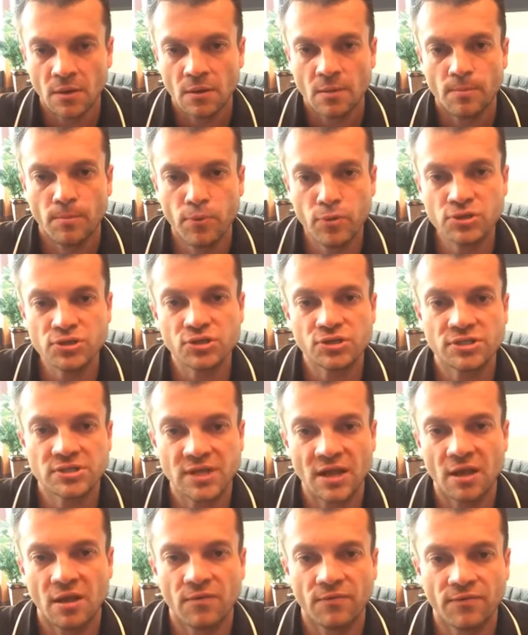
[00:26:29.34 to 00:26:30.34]
Put
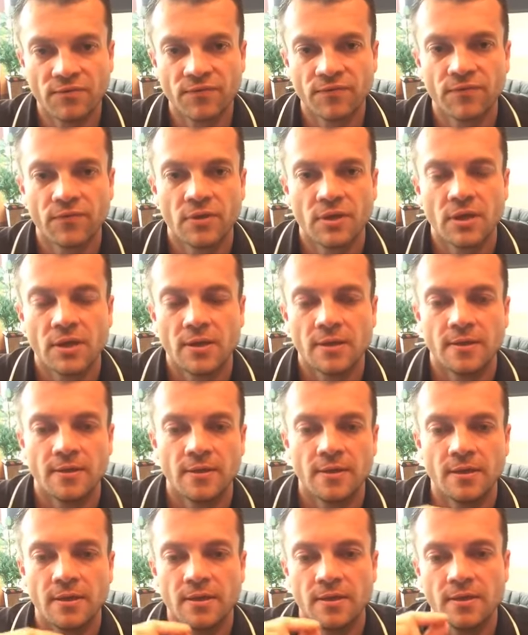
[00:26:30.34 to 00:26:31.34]
yourself
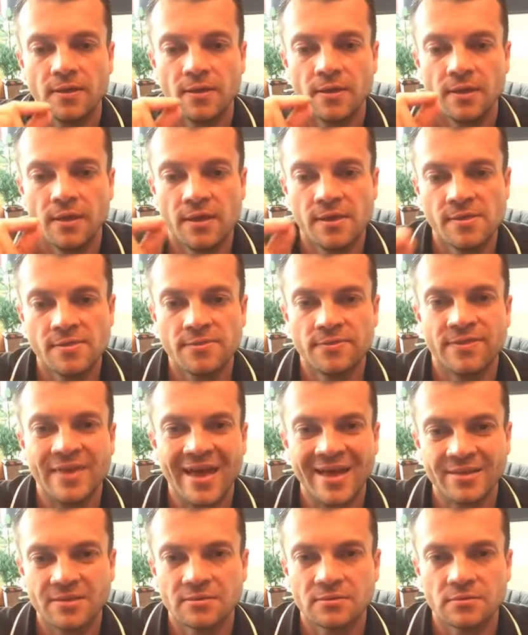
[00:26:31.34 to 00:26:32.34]
in
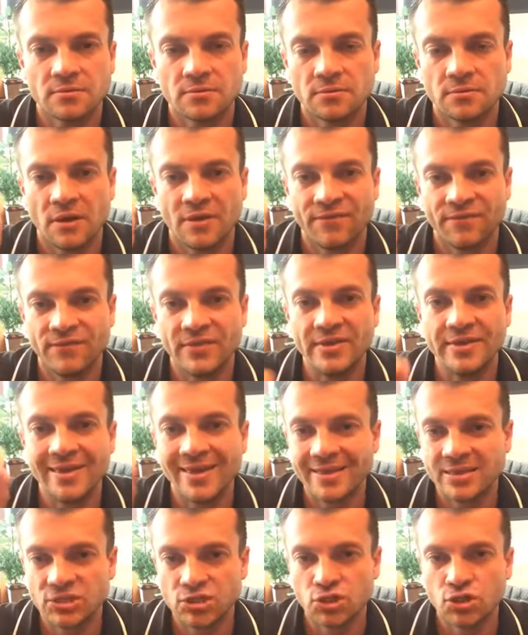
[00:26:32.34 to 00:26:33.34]
that
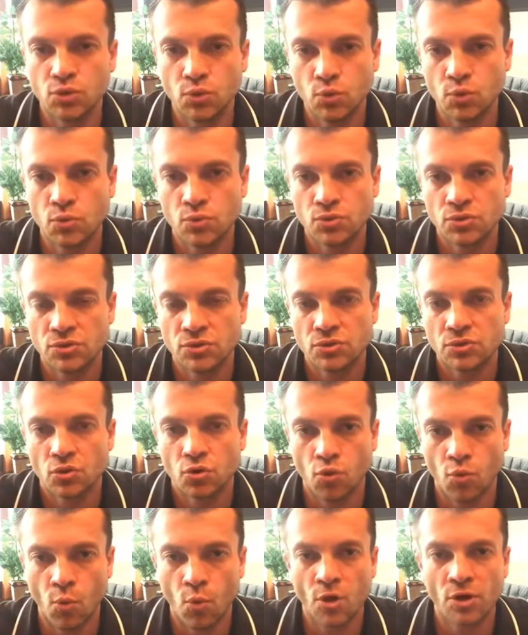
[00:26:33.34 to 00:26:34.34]
affiliate's shoes
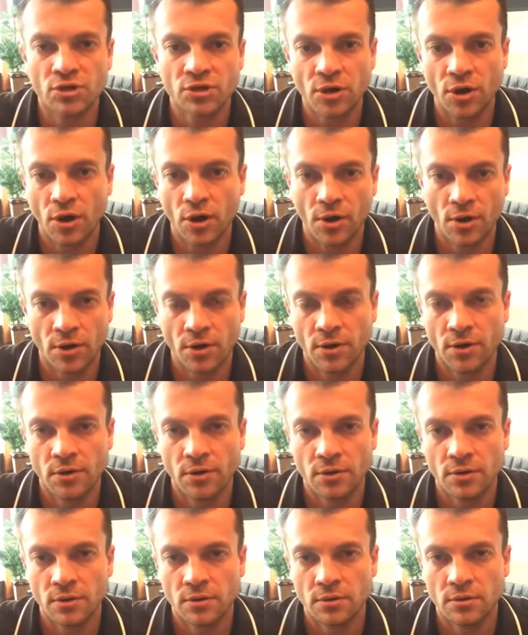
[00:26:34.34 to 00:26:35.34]
who worked hard,
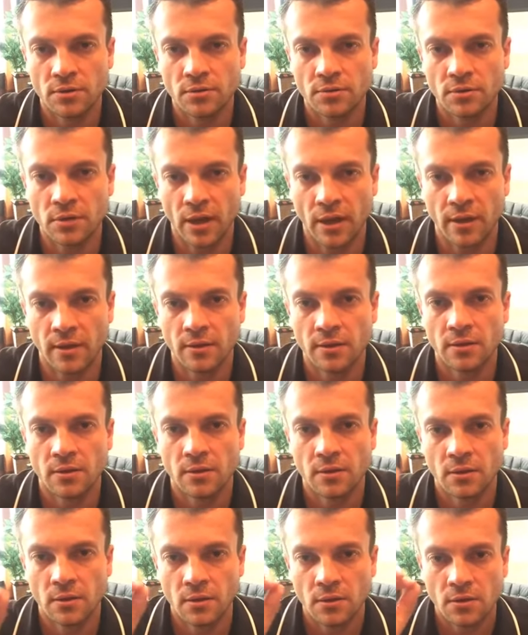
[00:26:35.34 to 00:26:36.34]
okay?
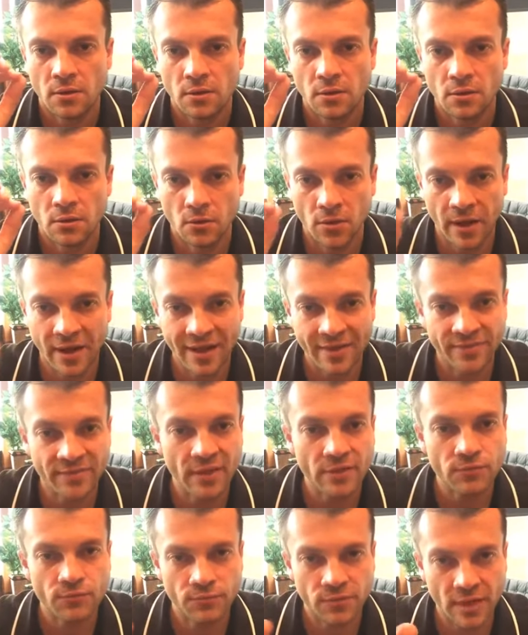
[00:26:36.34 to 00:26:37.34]
Who got
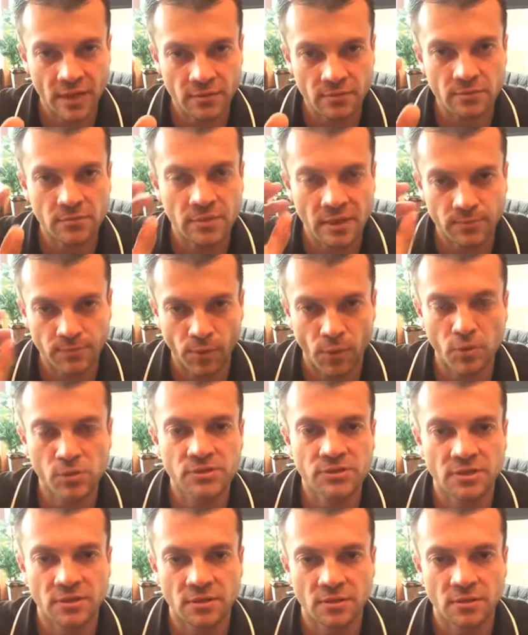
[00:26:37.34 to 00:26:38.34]
that
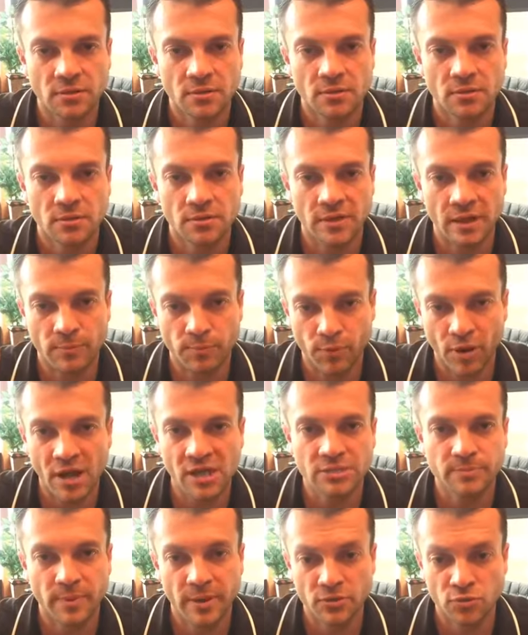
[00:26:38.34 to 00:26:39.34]
person, that
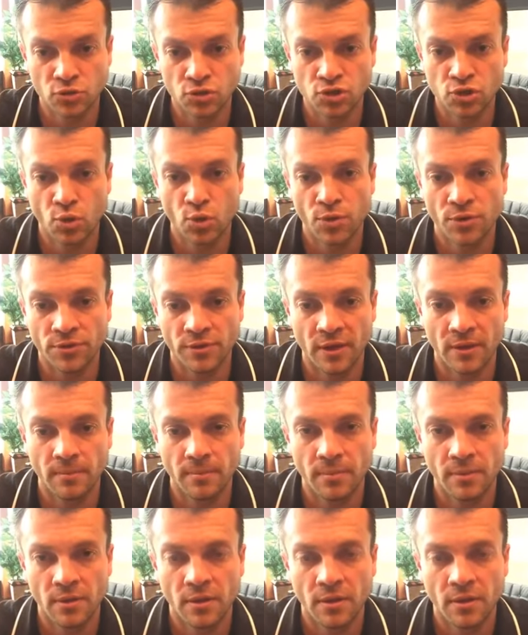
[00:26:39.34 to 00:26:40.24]
prospect to join them,